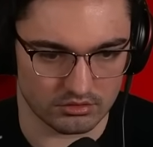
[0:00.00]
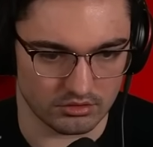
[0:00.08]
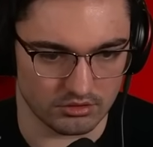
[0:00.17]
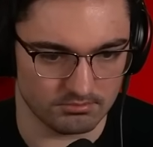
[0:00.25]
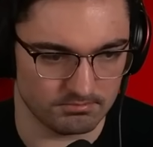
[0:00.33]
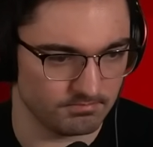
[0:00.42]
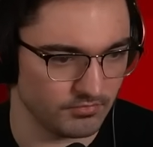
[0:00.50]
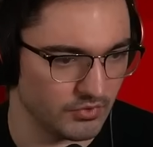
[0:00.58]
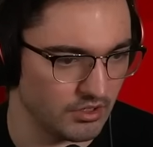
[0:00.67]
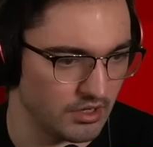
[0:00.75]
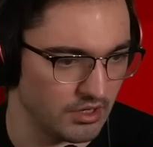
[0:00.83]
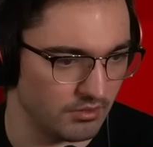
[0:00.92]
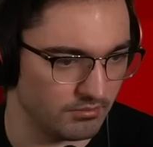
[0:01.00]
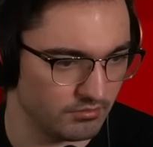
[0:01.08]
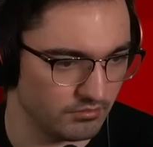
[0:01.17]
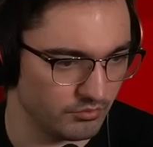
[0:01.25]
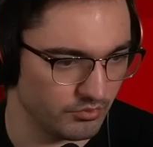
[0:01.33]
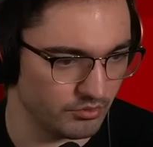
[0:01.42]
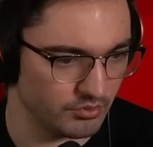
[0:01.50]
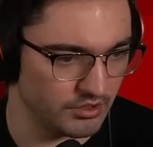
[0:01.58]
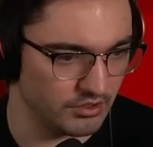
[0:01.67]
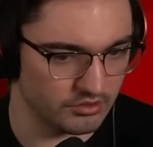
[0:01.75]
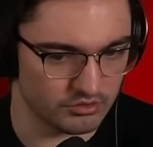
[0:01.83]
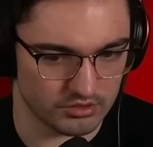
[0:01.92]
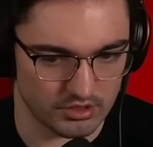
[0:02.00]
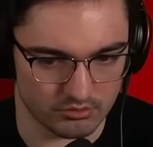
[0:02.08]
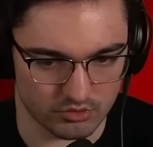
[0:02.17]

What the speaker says: Yep. Alright. 3 each, same